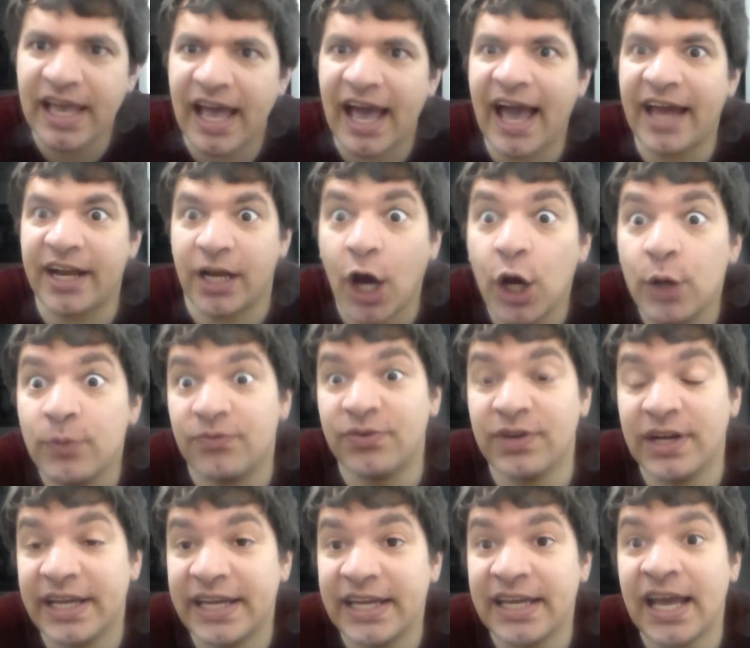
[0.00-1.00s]
And
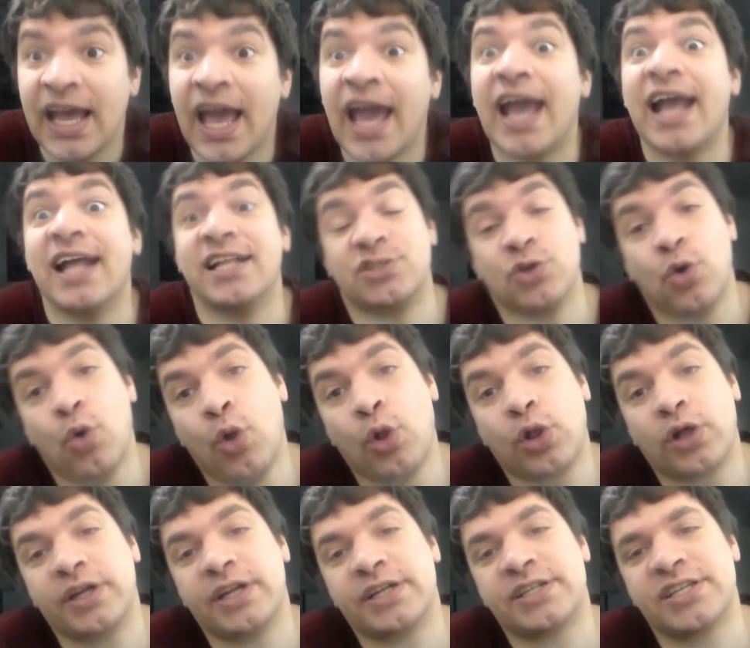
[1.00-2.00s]
hopefully it's all
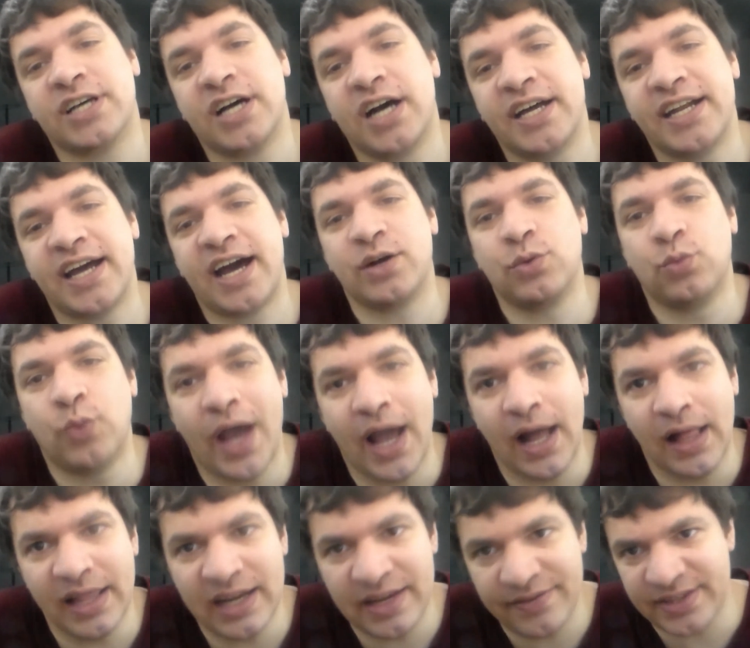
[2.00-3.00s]
going to turn out
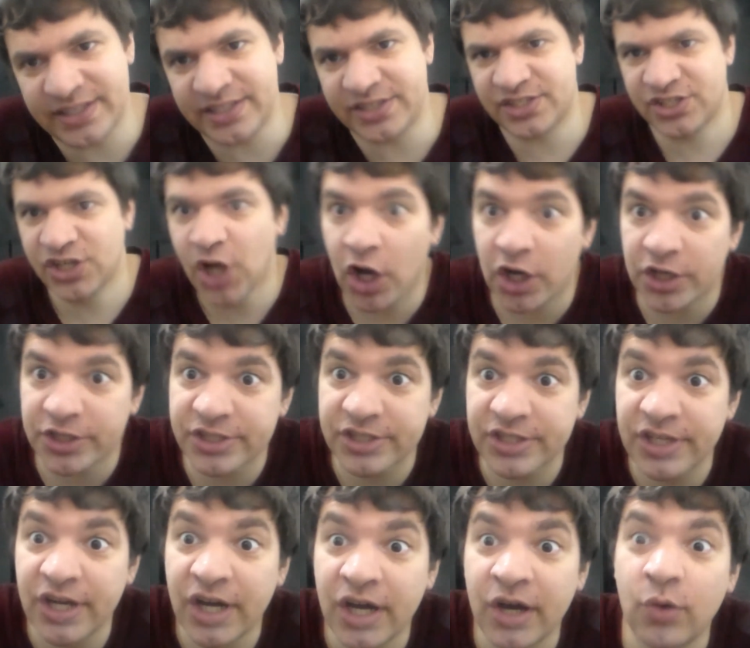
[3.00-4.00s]
well, and if it does not,
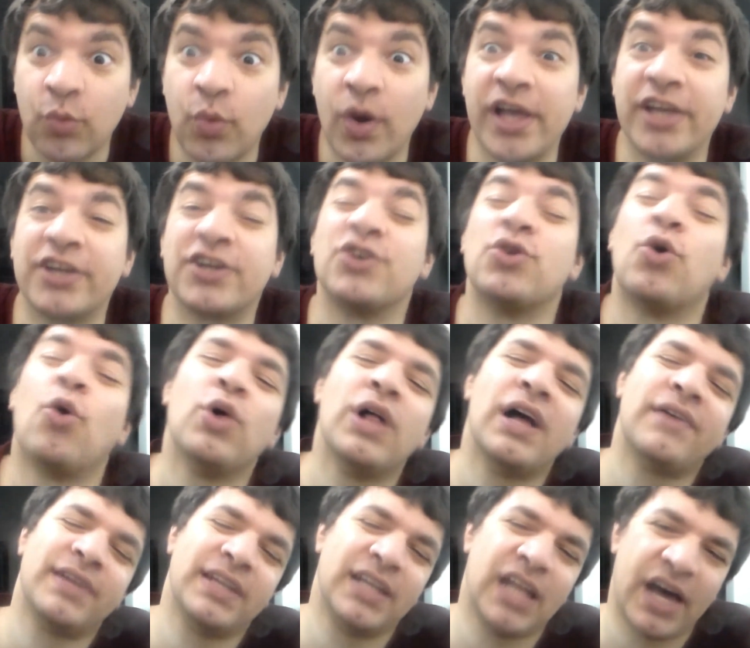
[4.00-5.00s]
well, you can all
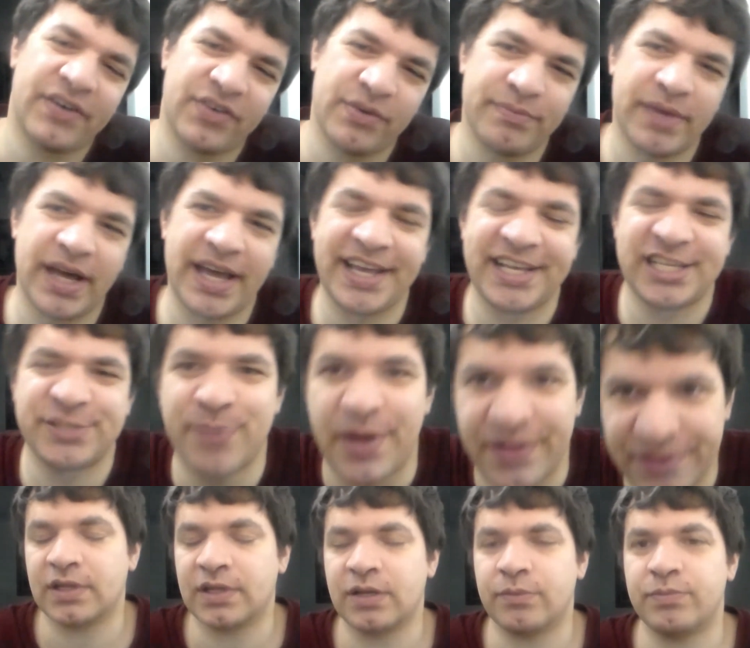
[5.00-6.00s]
have a laugh at my
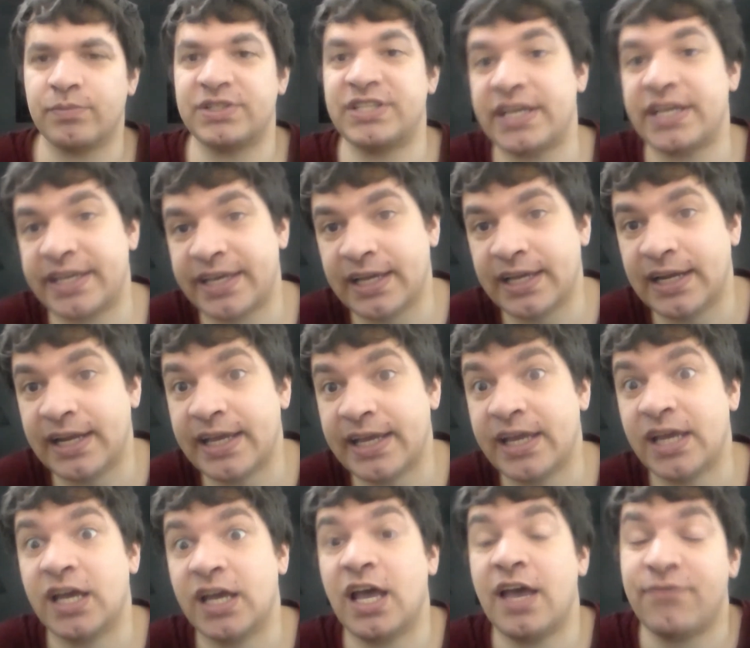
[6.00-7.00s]
expense,
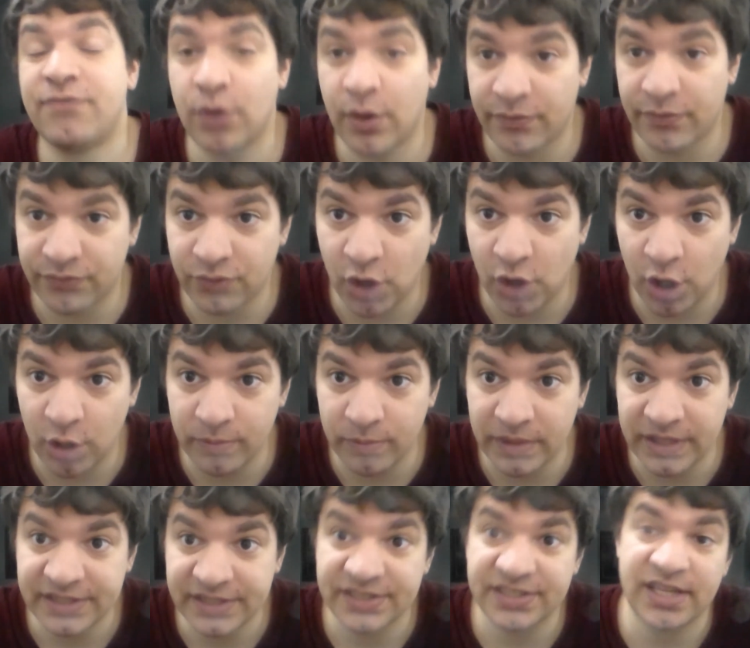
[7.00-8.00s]
particularly if you're from
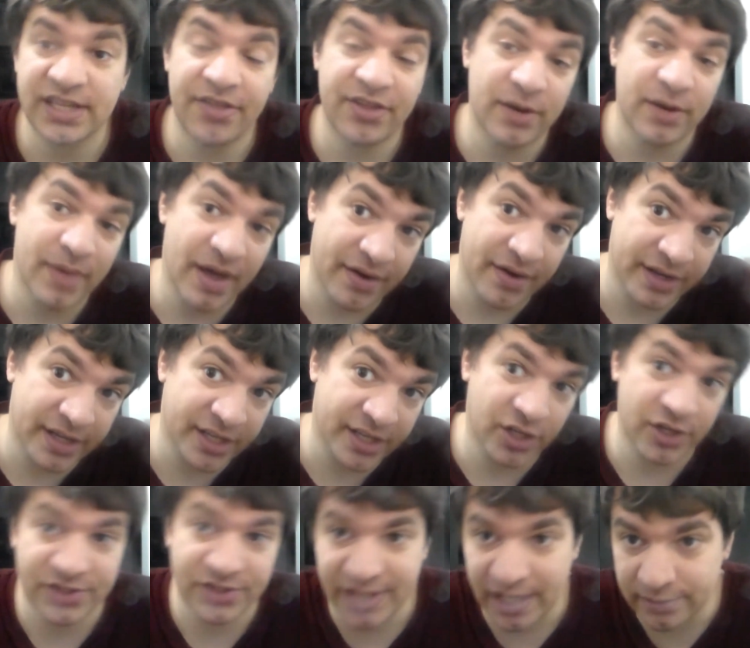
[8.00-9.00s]
Southern America
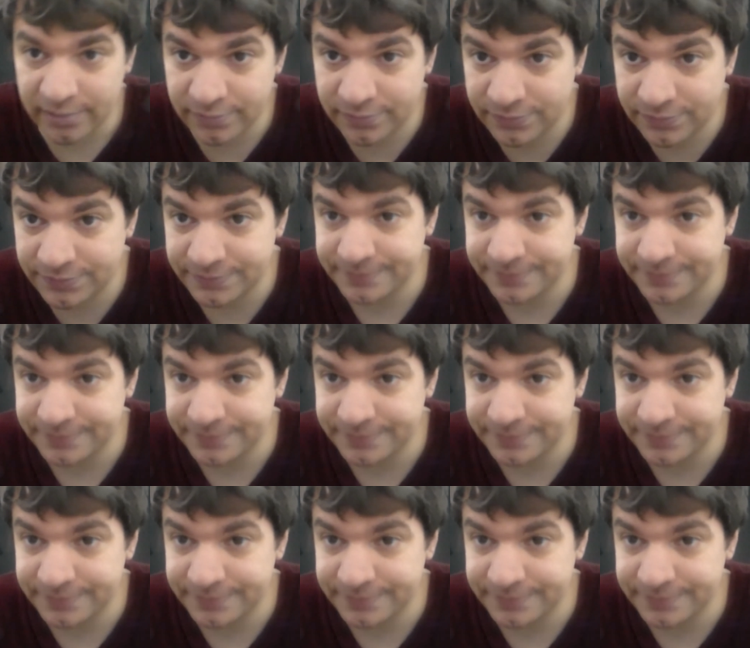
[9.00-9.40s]
yourself.